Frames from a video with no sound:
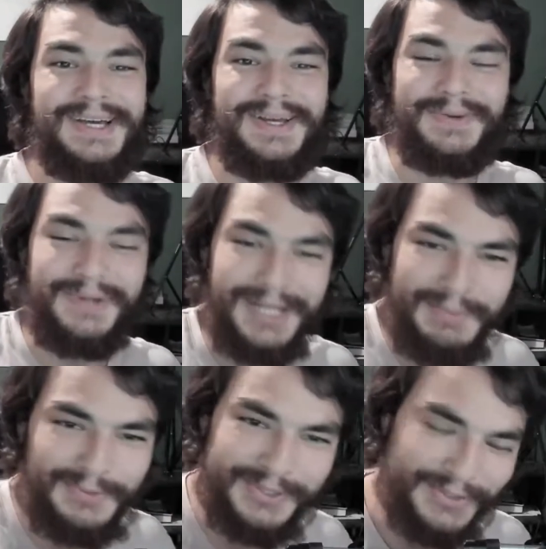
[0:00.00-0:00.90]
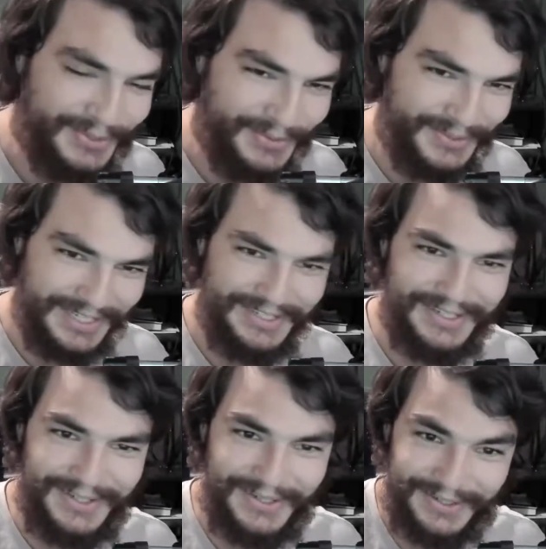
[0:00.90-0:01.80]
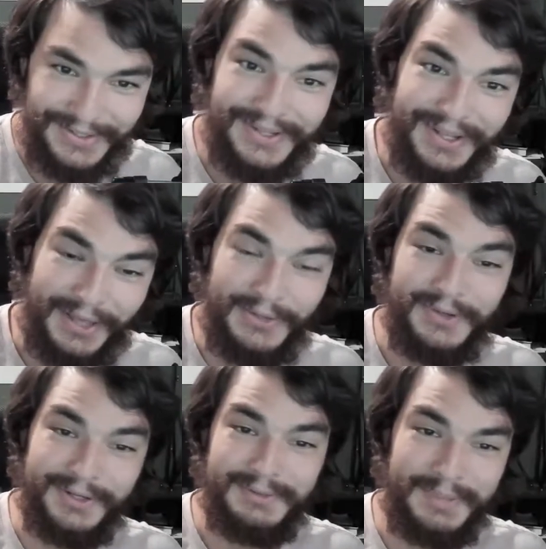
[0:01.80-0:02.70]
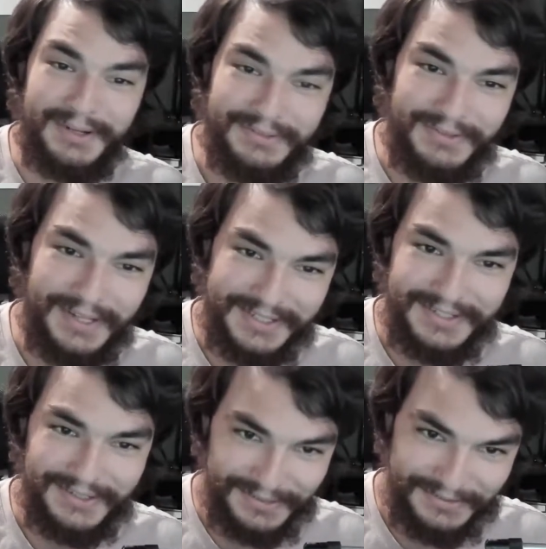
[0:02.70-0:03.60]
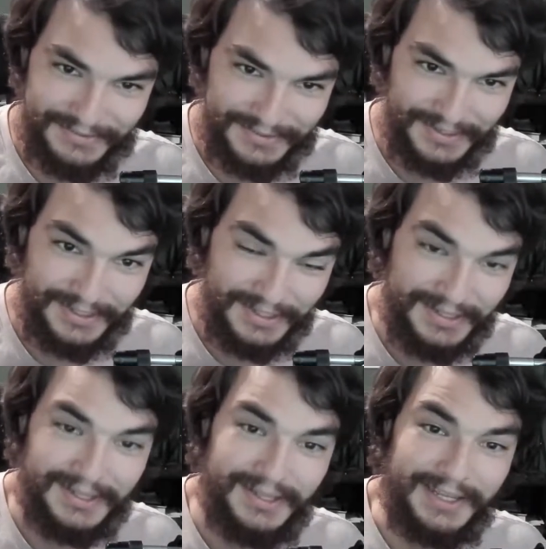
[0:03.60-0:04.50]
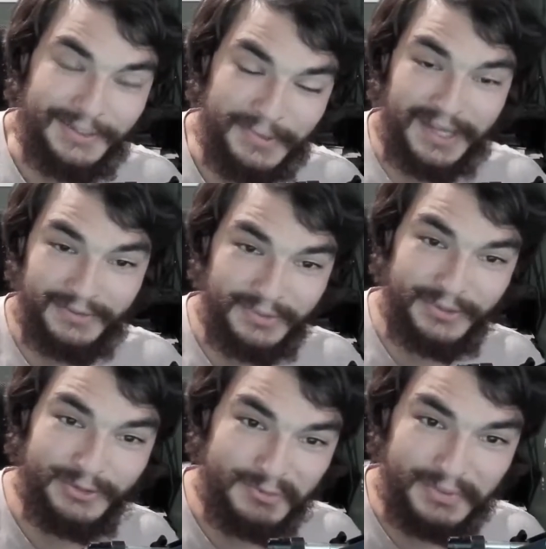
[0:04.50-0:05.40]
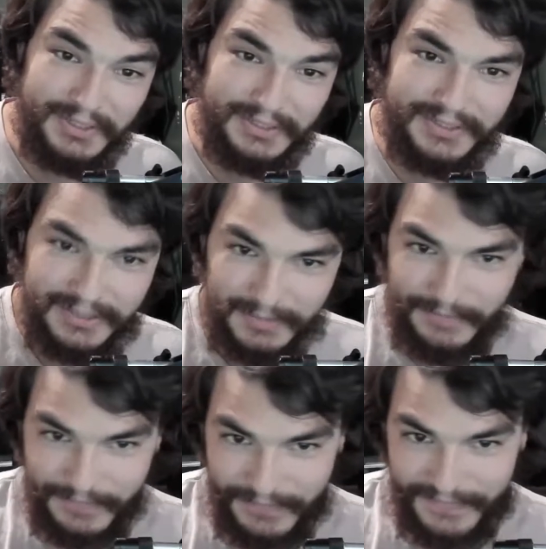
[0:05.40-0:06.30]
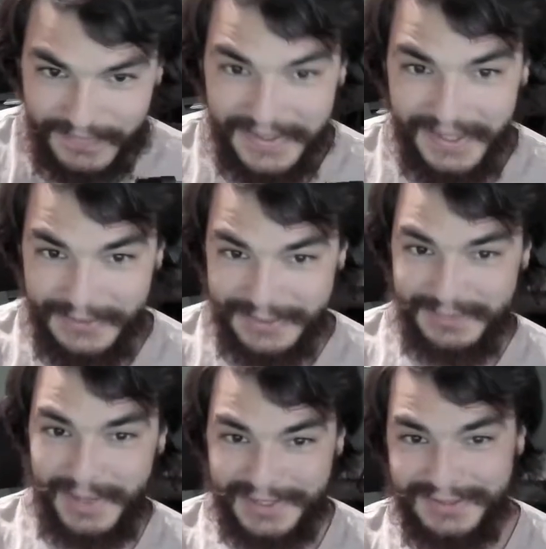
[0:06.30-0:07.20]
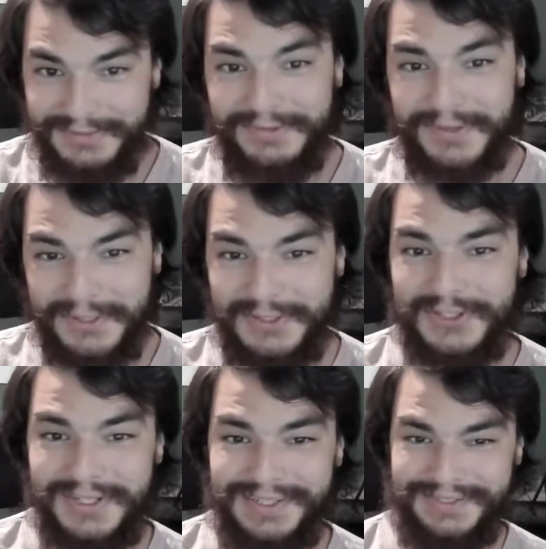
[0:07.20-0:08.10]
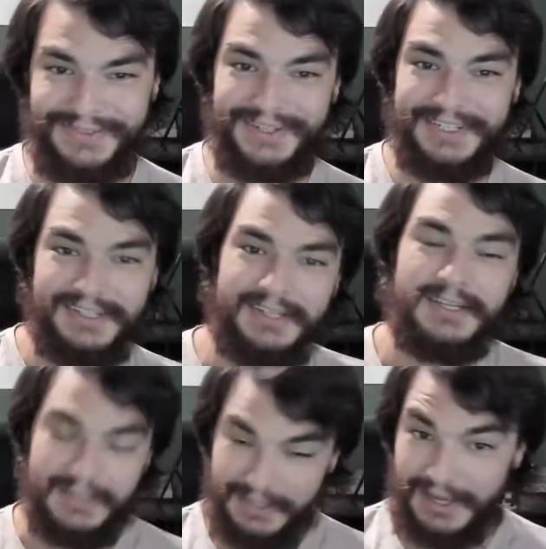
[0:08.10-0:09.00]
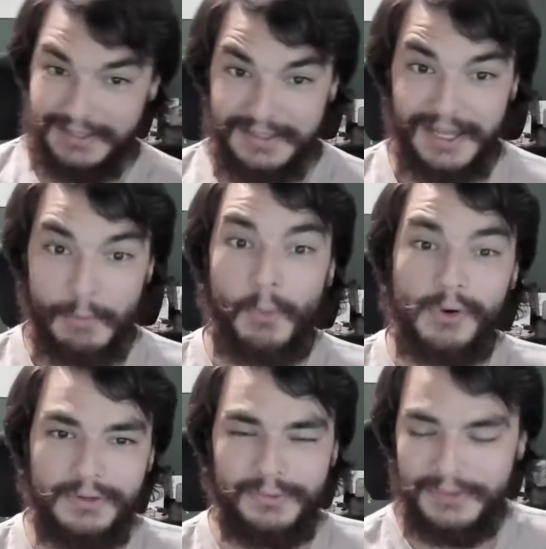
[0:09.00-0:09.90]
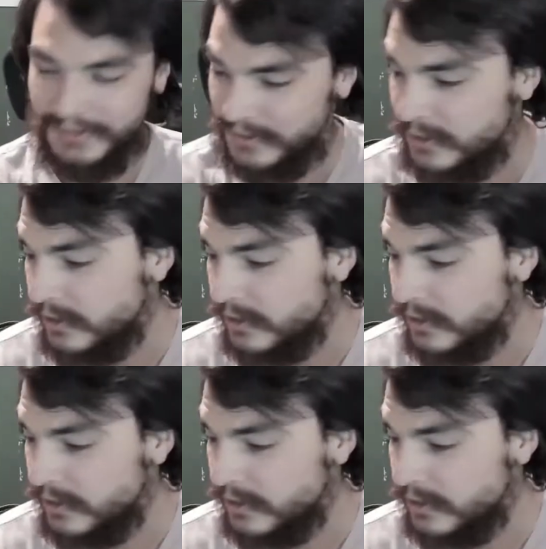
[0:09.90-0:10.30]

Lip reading: when you were going down a hill and you couldn't pedal fast enough and you had one of those bikes? Yeah, you smacked your fucking shins, right? I did that more than once.